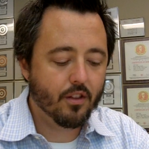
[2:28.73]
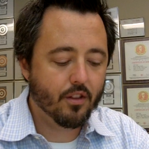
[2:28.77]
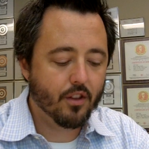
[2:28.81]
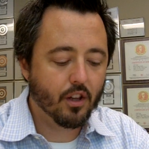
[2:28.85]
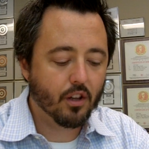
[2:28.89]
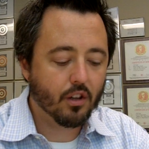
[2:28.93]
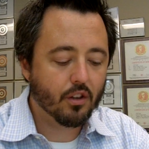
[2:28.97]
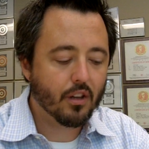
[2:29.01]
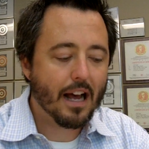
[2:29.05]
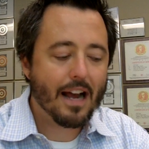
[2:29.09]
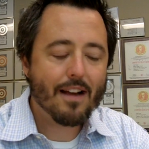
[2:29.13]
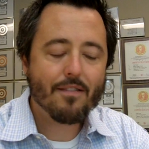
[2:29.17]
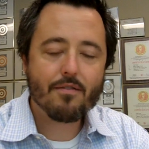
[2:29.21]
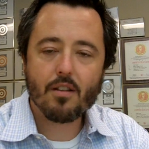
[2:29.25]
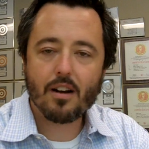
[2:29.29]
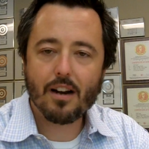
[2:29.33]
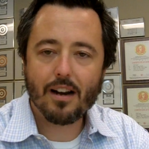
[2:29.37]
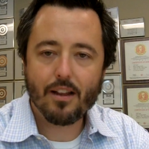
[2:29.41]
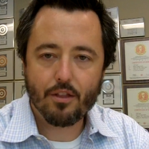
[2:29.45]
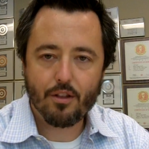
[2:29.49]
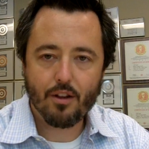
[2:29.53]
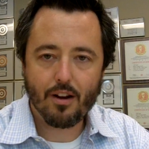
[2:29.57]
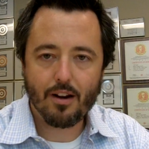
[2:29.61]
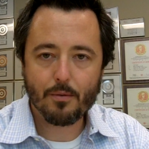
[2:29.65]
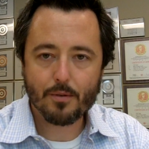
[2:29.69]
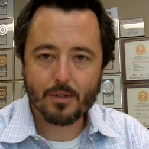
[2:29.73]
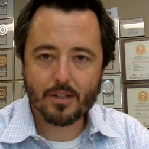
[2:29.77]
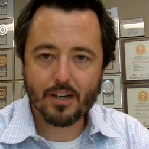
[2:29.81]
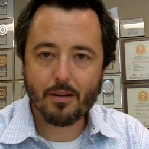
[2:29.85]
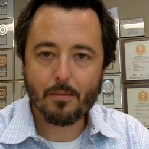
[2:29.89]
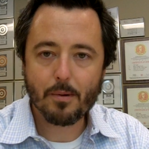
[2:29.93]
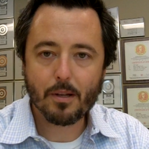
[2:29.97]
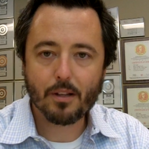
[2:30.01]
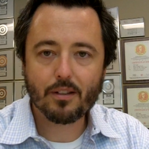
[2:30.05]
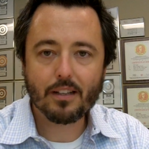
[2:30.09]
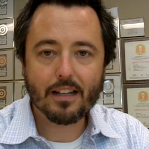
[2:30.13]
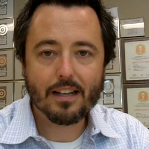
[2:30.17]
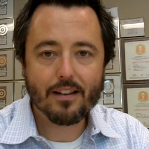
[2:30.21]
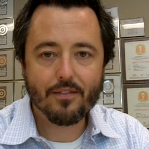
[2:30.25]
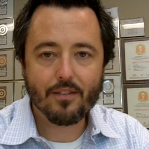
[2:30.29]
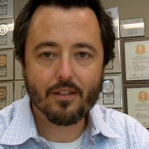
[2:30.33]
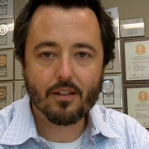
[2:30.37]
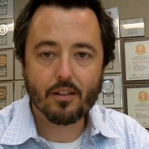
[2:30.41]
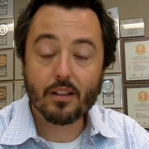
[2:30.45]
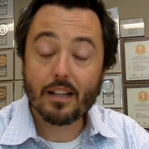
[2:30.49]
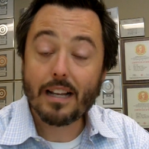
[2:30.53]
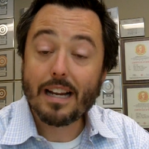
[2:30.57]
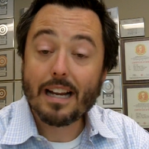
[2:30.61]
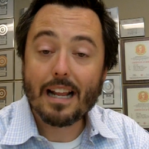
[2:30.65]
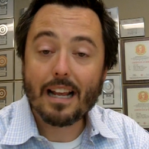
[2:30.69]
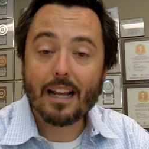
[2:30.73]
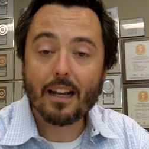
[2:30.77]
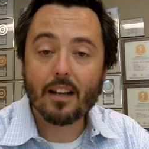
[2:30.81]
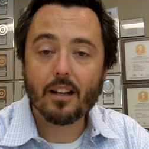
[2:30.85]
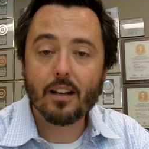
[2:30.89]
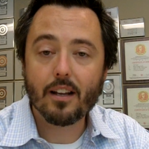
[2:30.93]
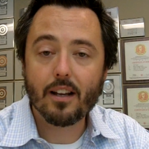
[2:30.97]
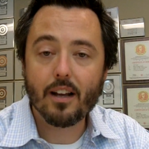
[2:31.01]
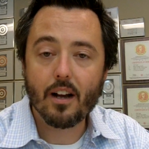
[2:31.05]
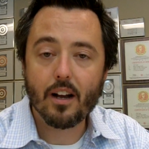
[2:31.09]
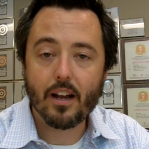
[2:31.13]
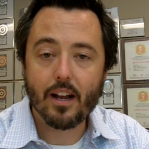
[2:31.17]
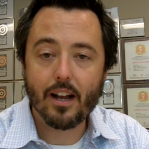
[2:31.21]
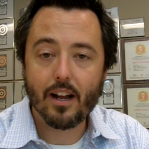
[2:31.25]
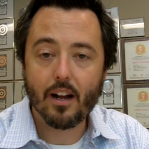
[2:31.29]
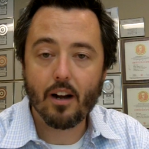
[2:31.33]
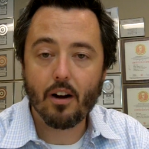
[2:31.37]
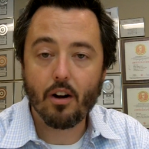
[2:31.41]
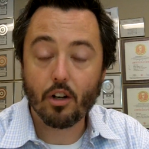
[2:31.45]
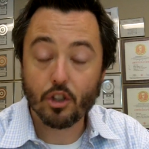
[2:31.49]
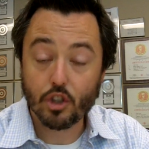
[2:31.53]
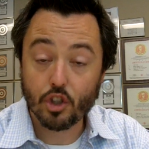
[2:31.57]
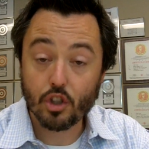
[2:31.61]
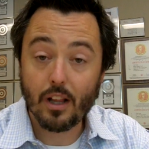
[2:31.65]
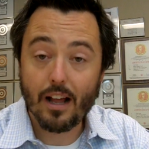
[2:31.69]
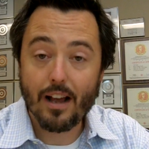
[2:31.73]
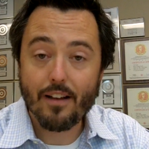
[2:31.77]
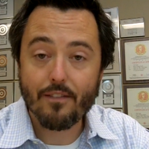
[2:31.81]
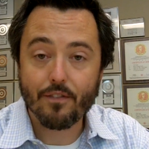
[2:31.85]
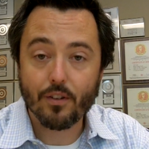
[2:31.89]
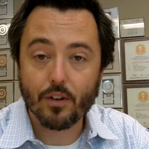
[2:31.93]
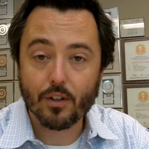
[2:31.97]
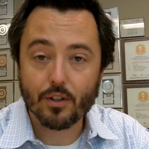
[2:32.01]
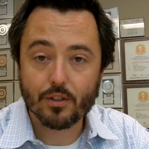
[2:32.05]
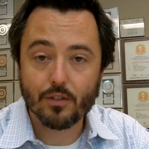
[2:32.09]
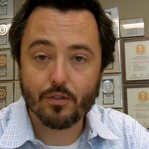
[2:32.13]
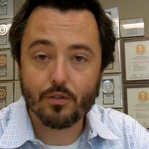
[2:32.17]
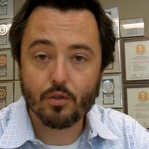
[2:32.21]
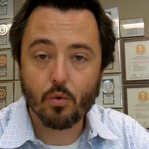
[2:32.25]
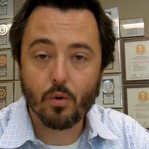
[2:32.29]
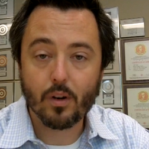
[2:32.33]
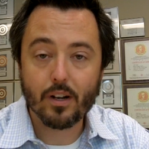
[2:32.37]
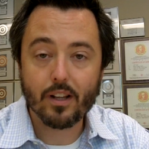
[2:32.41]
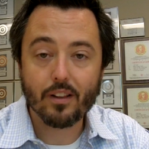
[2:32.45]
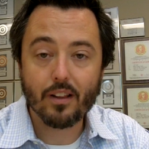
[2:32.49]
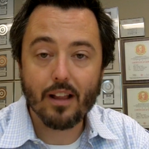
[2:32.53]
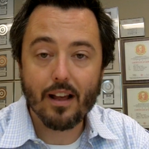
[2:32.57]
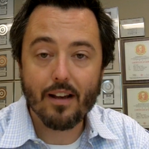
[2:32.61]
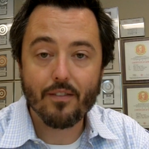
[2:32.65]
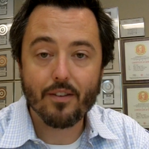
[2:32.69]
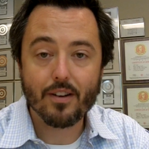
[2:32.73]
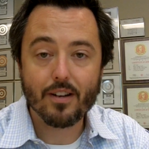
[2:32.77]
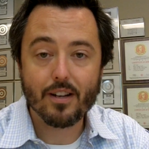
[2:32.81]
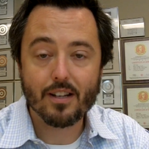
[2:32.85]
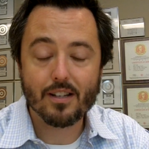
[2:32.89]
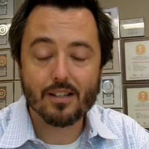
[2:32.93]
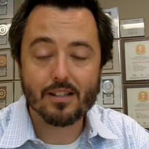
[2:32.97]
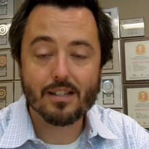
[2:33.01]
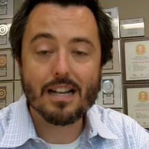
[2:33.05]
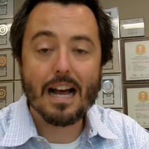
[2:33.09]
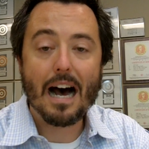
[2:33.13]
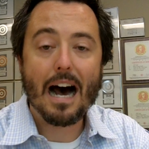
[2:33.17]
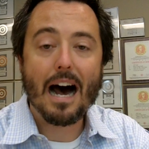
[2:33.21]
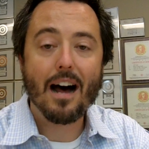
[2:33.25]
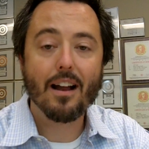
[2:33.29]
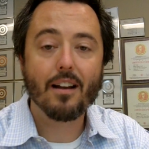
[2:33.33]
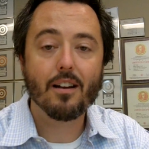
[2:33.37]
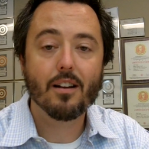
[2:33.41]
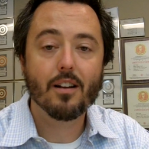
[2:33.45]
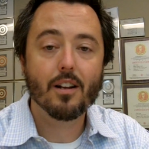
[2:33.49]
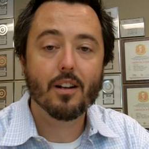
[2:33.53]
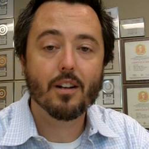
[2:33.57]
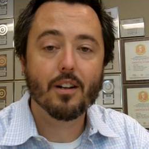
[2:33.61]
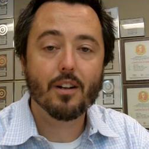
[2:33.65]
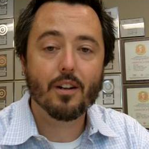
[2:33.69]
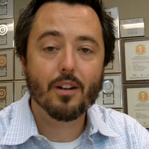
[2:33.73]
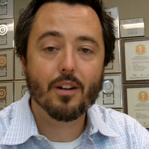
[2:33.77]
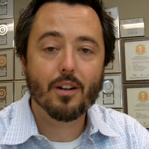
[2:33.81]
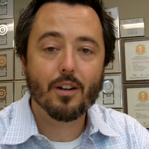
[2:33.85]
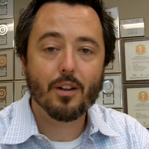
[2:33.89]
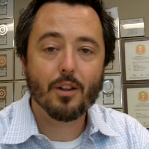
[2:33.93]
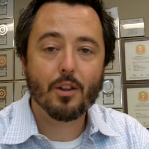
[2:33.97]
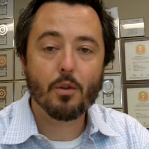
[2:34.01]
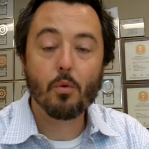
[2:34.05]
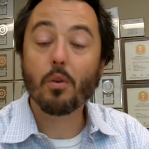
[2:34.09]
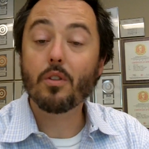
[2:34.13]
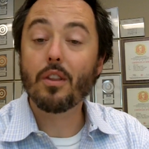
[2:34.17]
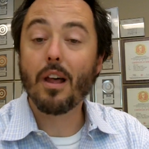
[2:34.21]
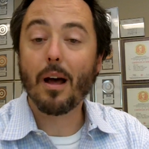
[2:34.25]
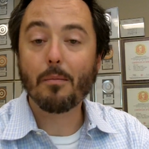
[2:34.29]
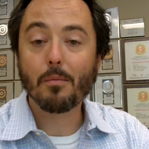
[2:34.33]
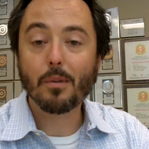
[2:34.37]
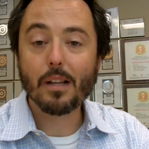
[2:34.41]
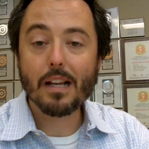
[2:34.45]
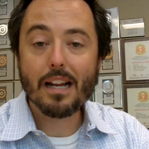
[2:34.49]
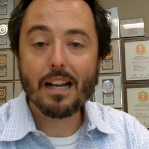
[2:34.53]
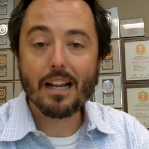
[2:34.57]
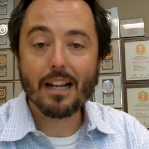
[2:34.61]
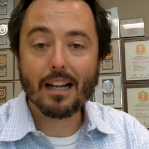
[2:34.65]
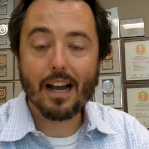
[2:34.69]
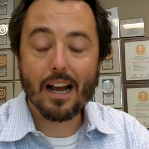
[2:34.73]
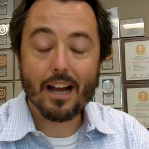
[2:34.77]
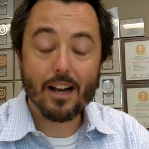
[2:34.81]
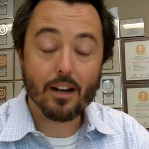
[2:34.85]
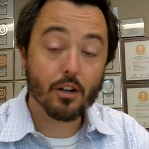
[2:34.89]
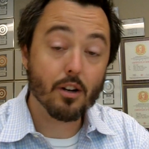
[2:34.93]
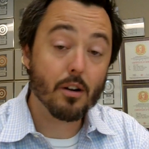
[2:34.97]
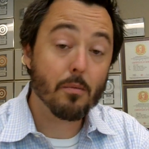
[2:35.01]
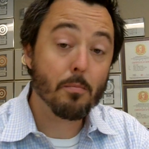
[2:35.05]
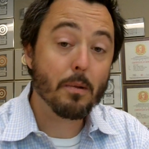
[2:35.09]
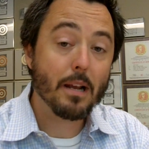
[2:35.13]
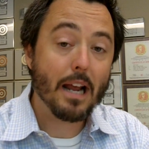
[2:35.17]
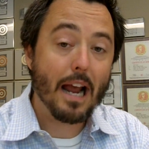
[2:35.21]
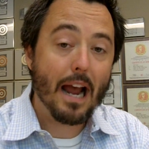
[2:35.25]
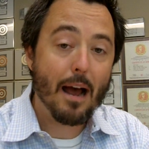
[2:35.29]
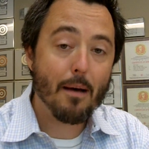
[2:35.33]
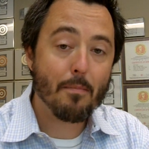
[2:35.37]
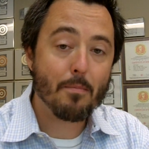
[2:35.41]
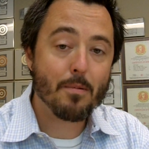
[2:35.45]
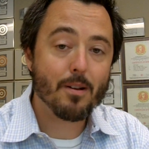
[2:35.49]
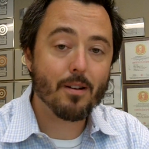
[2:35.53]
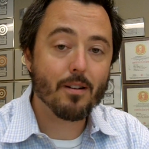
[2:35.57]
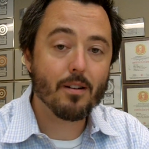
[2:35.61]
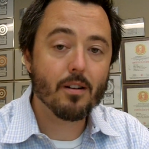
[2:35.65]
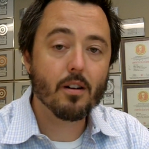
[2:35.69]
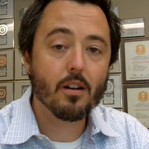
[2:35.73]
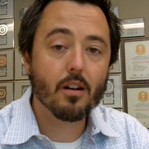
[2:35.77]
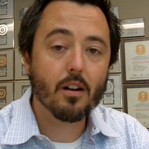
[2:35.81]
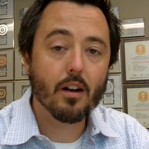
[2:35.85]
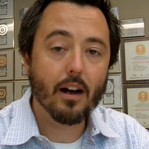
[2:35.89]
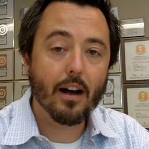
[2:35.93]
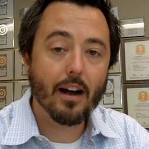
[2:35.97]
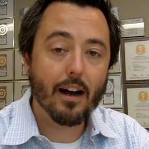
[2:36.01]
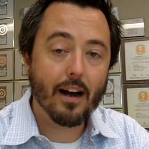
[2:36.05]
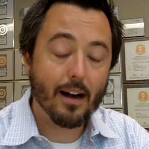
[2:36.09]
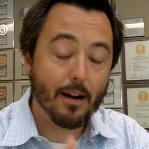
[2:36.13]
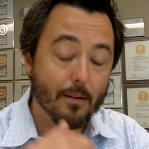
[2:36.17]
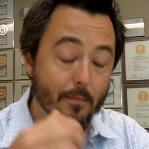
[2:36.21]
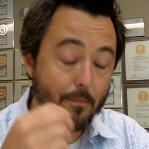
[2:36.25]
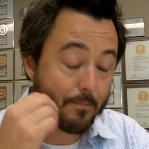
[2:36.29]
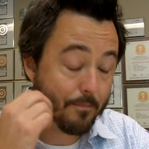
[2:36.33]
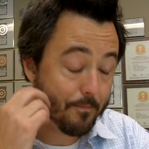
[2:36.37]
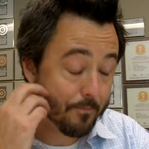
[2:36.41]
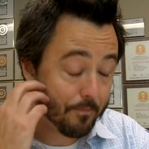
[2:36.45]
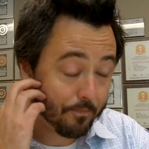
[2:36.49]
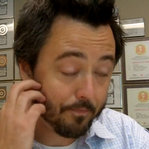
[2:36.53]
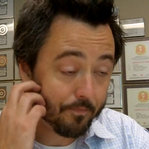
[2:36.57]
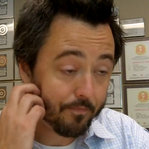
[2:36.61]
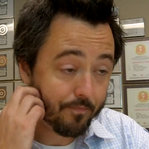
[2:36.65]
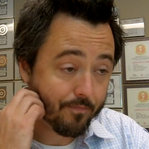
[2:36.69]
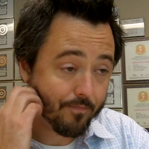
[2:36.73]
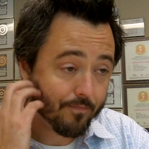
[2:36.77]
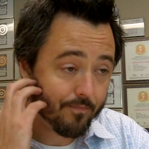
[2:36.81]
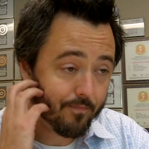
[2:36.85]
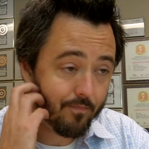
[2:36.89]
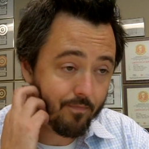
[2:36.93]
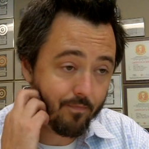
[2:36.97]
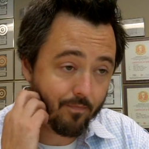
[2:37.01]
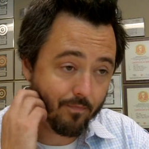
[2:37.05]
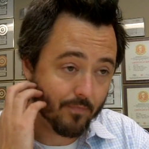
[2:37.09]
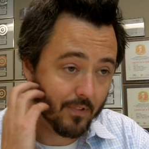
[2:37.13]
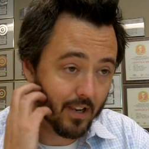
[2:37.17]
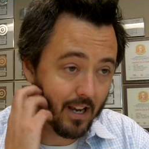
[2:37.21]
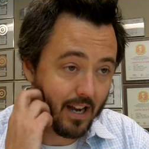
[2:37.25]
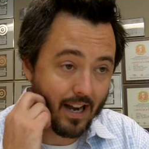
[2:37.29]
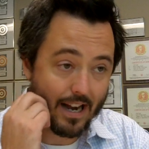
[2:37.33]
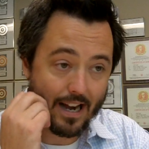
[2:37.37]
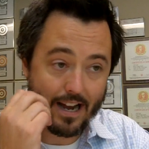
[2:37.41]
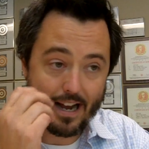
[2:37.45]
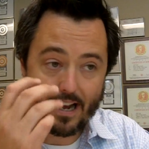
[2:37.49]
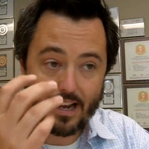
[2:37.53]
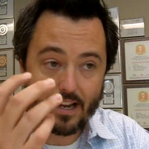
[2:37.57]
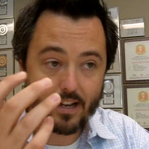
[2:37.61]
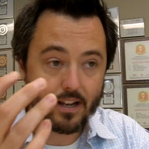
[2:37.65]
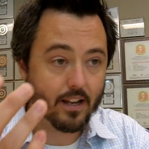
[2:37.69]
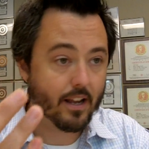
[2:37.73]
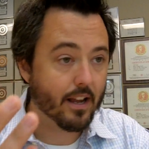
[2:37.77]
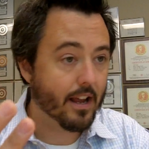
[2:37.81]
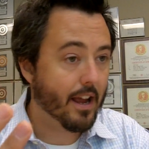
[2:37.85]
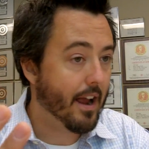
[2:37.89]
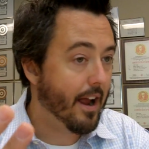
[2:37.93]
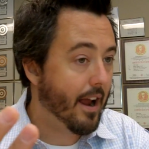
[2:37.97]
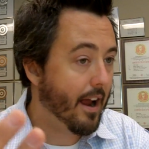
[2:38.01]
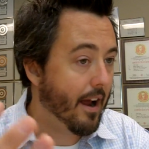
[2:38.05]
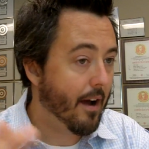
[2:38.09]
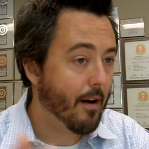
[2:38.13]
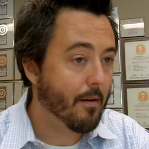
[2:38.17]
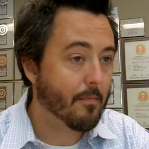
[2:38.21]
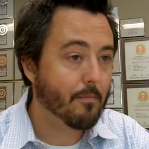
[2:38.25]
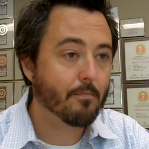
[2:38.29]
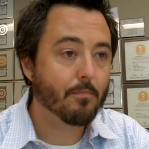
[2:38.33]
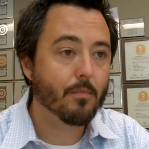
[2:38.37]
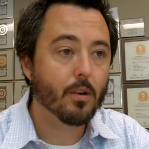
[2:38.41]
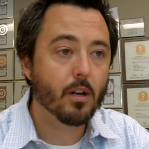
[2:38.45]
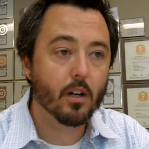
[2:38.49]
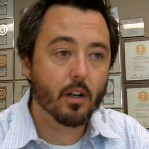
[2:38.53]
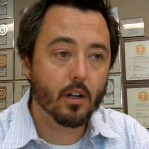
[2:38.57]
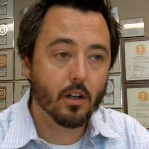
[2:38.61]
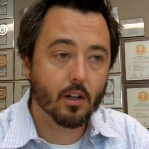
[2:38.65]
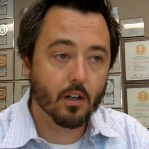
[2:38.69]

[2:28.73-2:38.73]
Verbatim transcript: The life that I thought I was going to be leading on July 1st of 2011 is not the one that I'm leading. I couldn't be happier. I am,